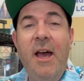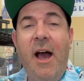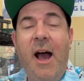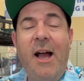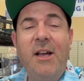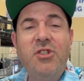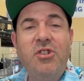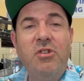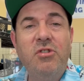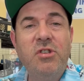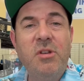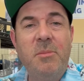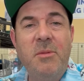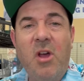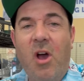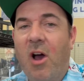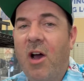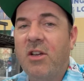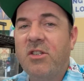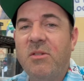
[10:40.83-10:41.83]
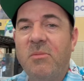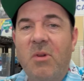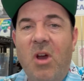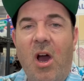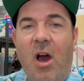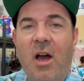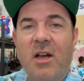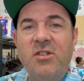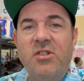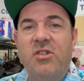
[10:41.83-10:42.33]
I show some of the awesome
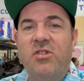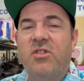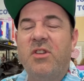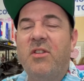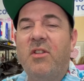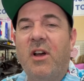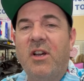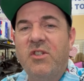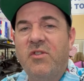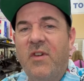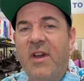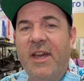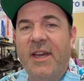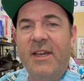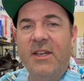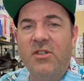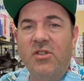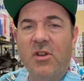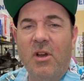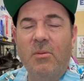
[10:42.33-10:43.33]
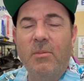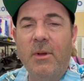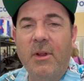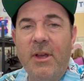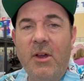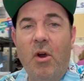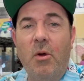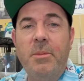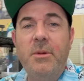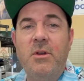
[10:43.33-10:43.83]
causes in Las Vegas, so I really
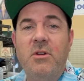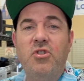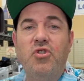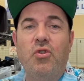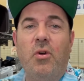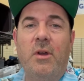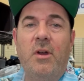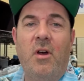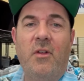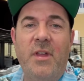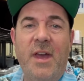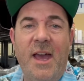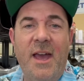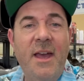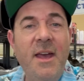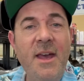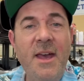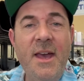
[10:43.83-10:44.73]
hope you enjoy all that.